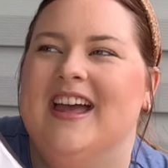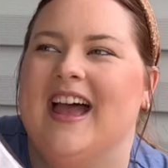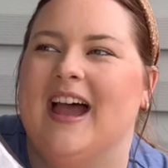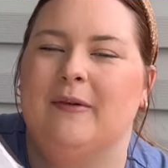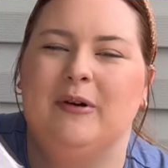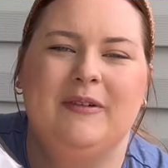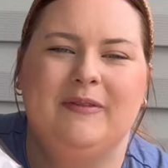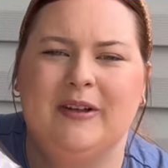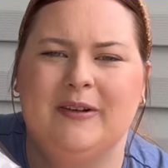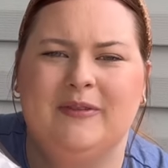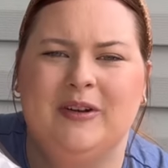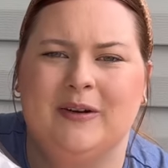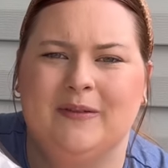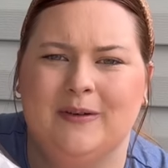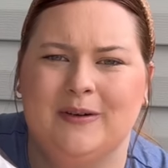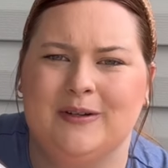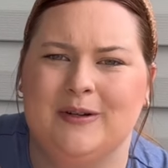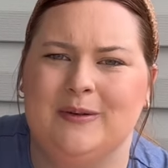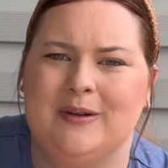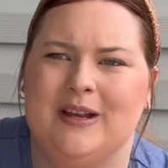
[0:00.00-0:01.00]
we've lived here
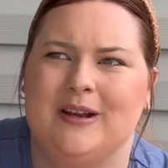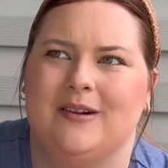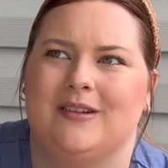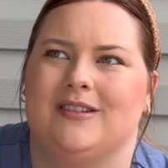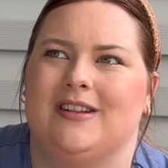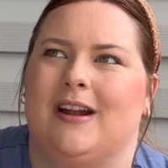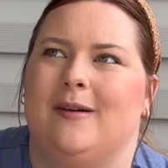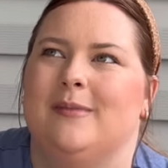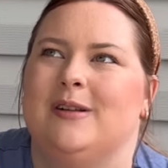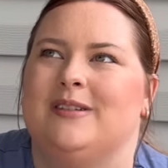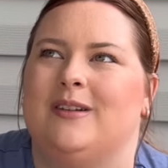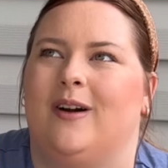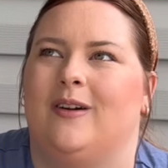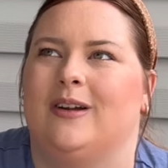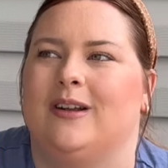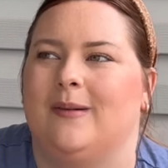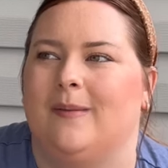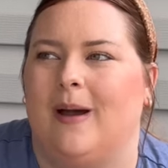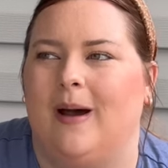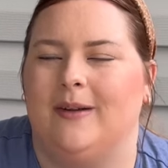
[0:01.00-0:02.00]
for two years and I've been
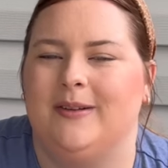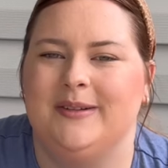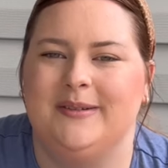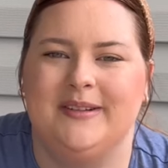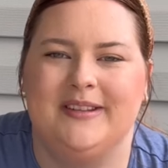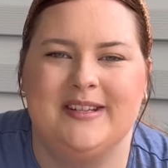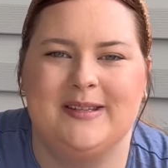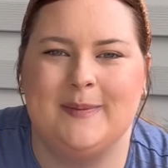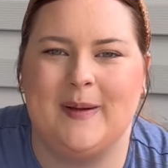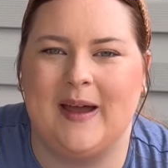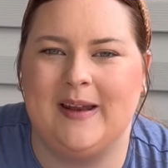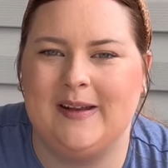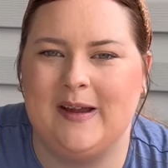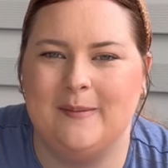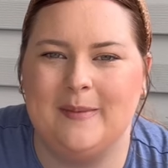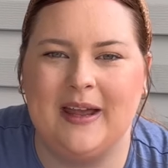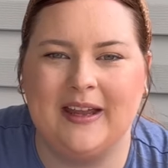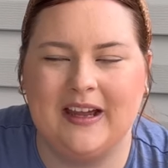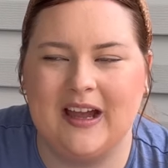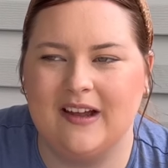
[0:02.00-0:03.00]
talking about doing this patio
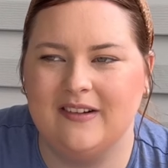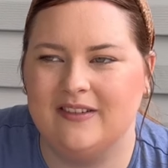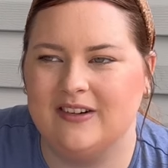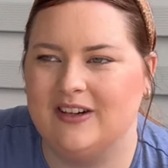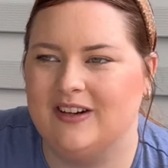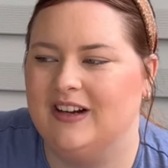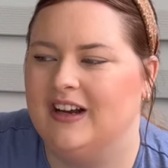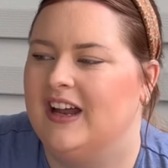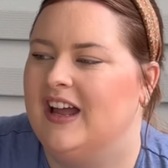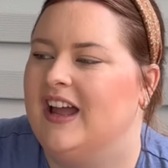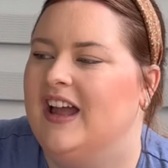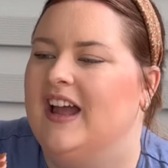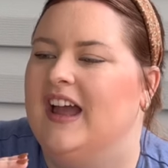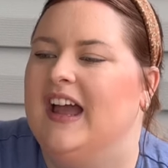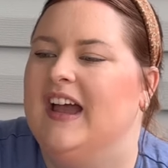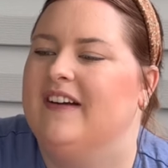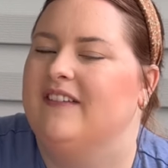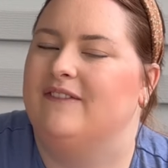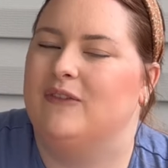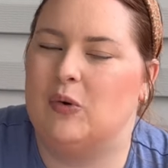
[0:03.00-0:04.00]
makeover
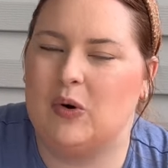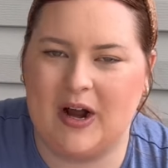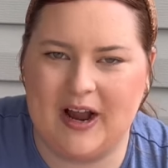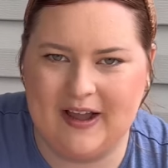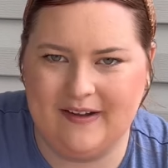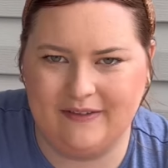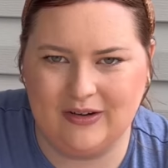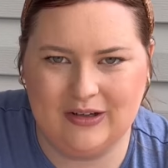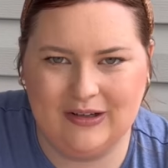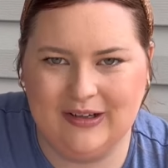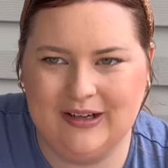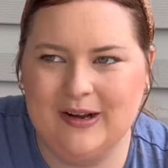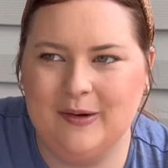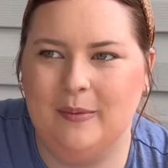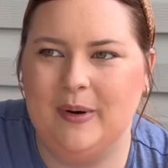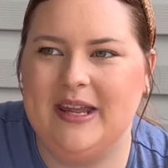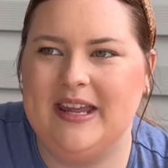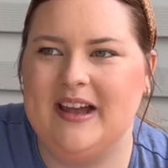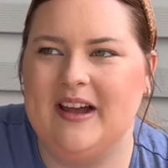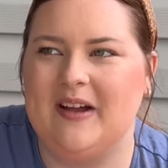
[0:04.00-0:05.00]
forever
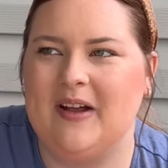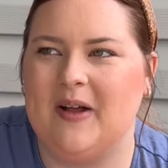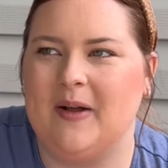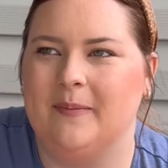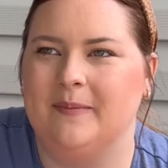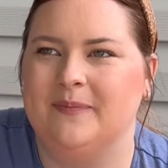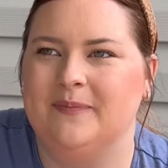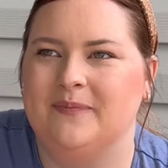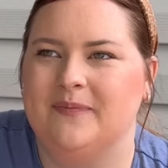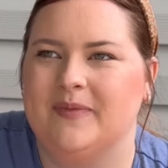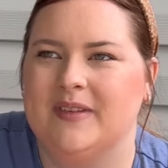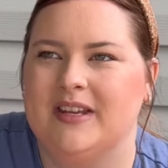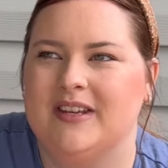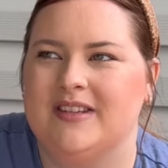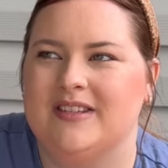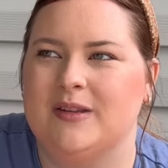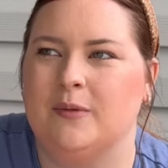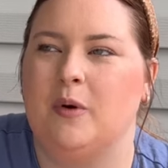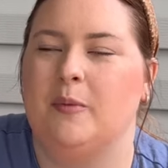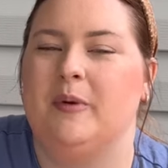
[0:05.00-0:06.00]
we um
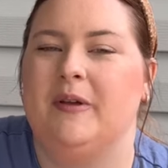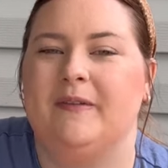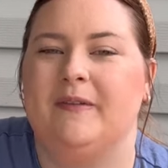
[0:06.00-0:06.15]
so when we